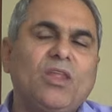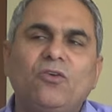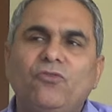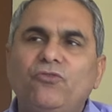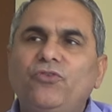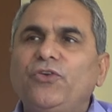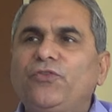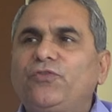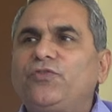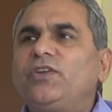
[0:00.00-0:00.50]

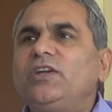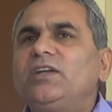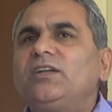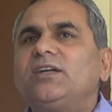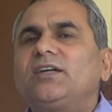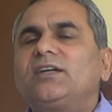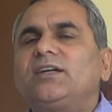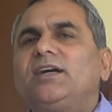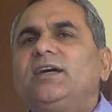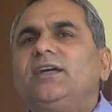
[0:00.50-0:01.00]
50
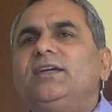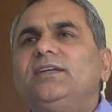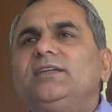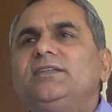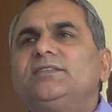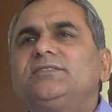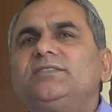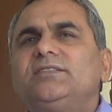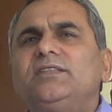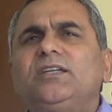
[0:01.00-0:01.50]
taka
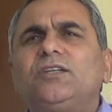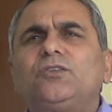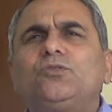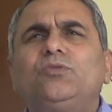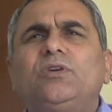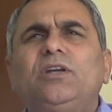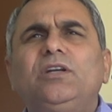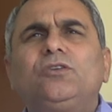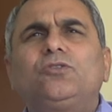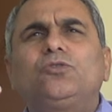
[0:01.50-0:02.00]
is
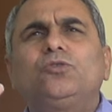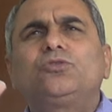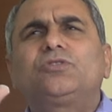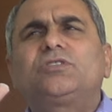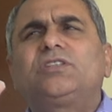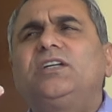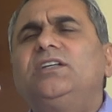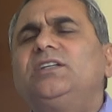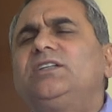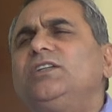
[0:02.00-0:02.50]
equal to
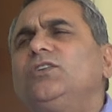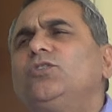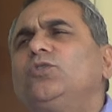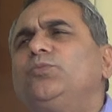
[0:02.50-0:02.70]
30